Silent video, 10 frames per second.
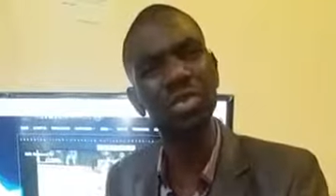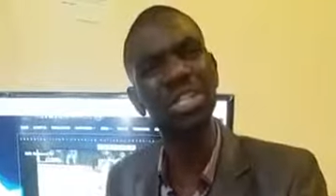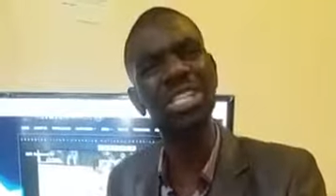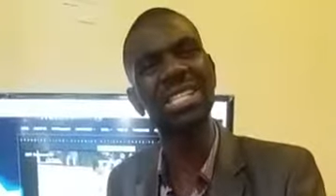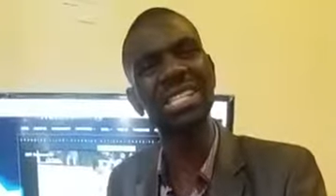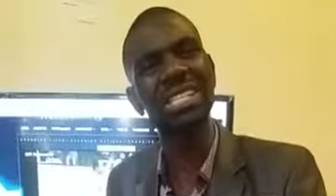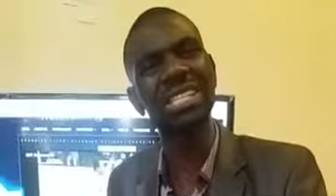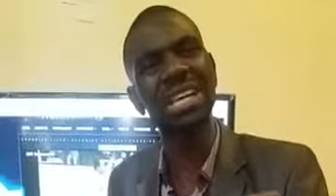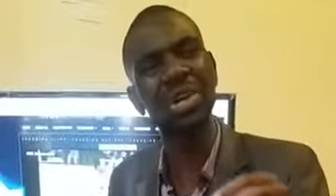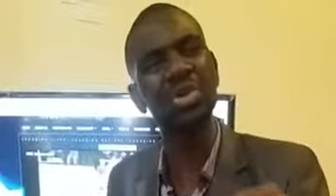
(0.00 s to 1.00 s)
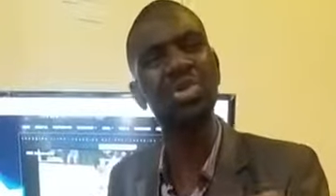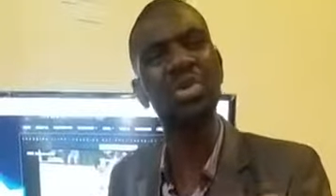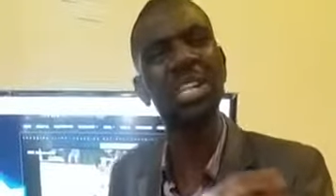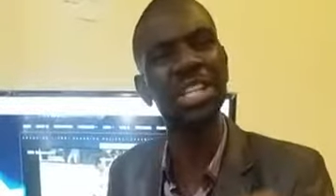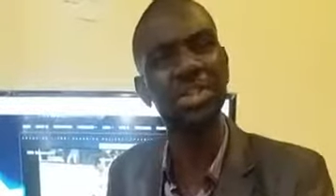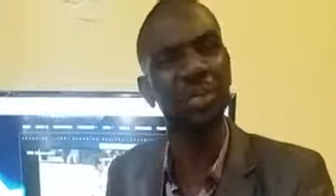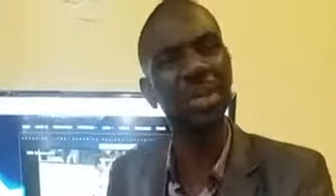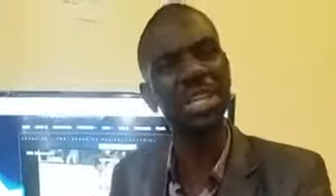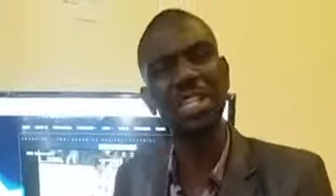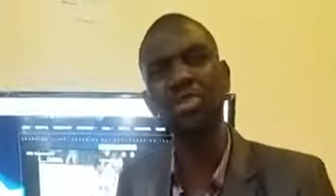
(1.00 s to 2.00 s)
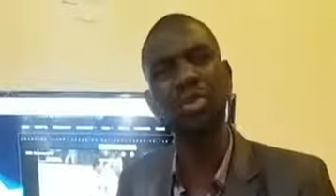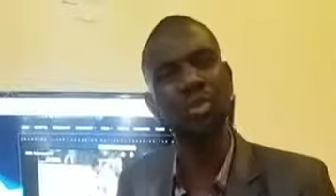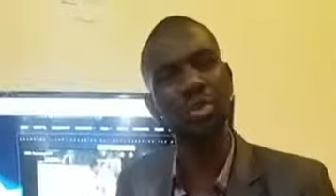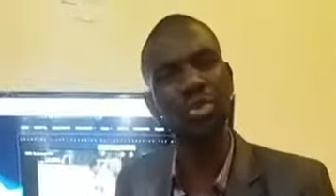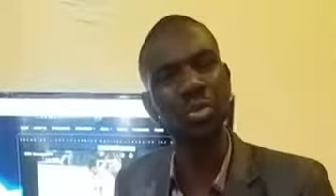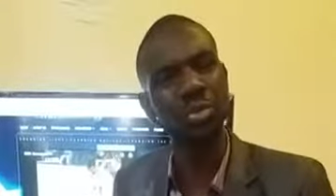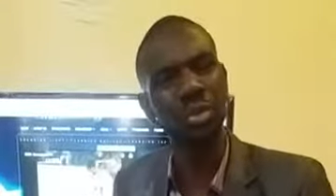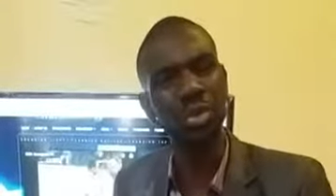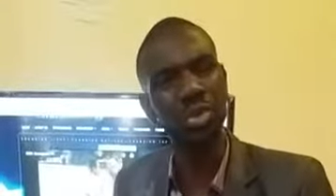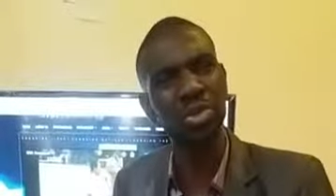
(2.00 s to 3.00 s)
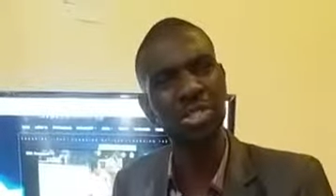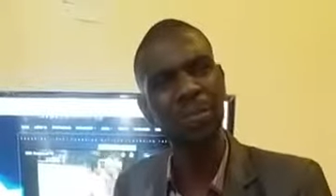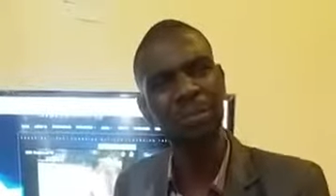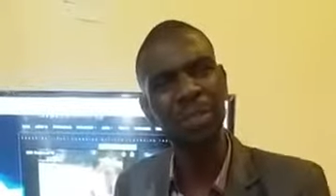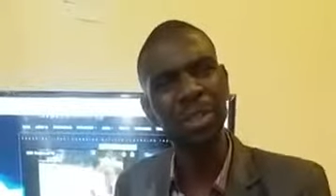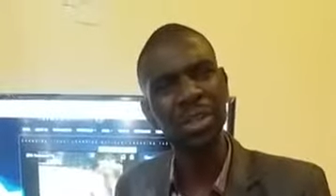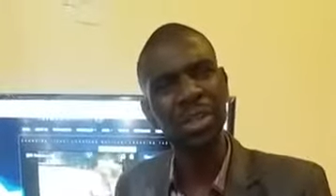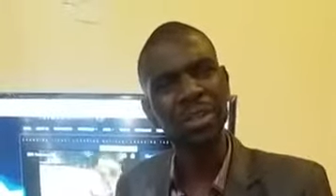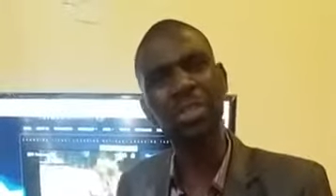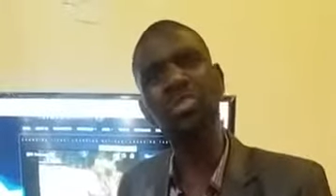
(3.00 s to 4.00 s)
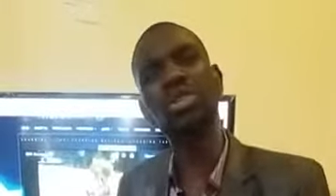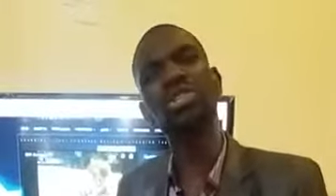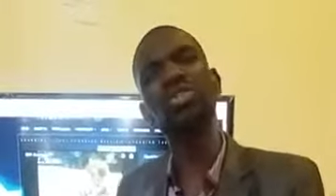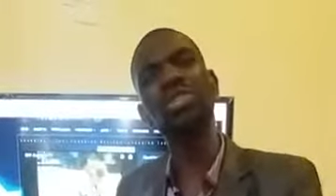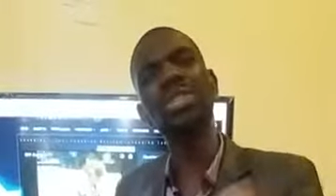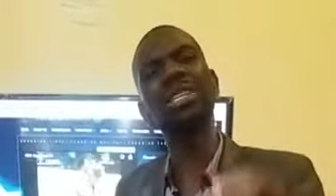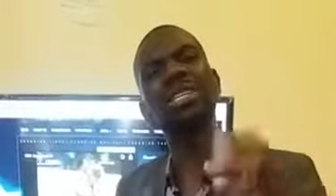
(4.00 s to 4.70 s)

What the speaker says: which is also expected of you to produce. That's when you see